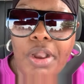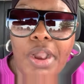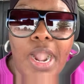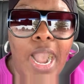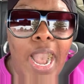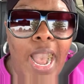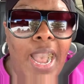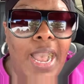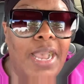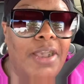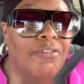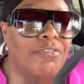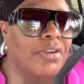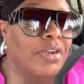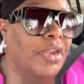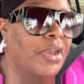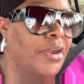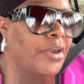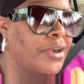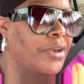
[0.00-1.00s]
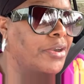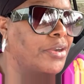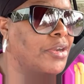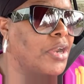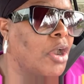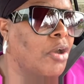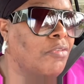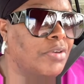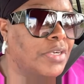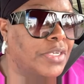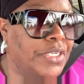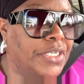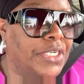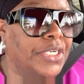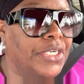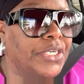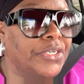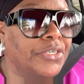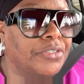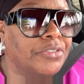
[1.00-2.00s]
I have learned over the
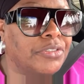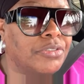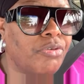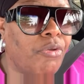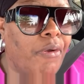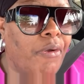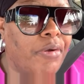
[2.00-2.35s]
years,